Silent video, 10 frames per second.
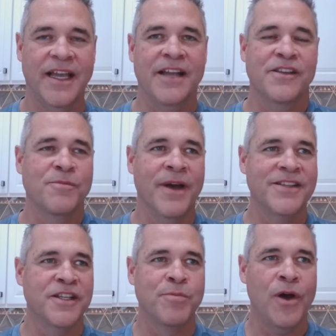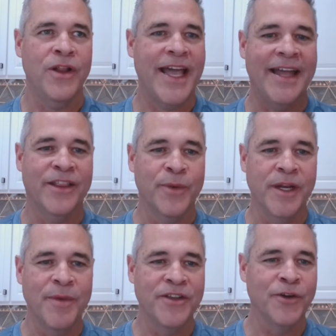Yeah, mine's just Paul at
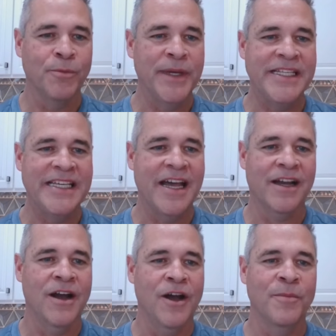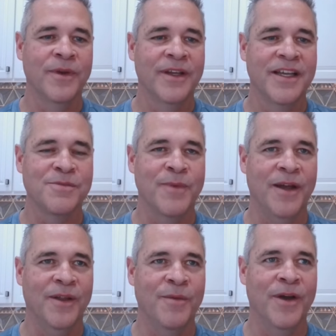threedimensionalpt.com is
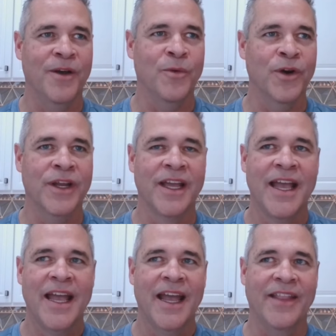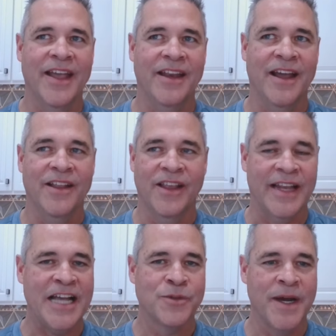my email at work, and then the
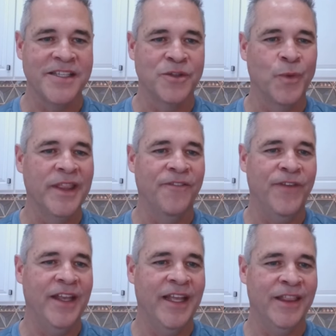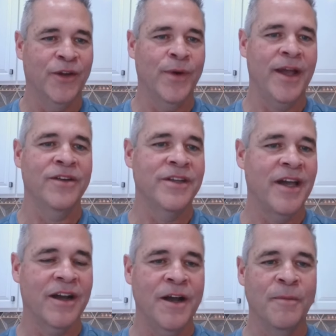class wise is when the feet hit the
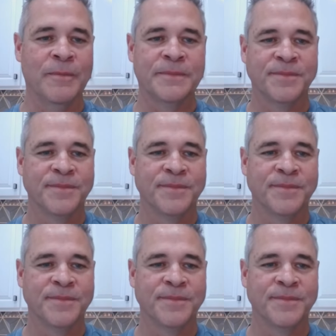ground.com.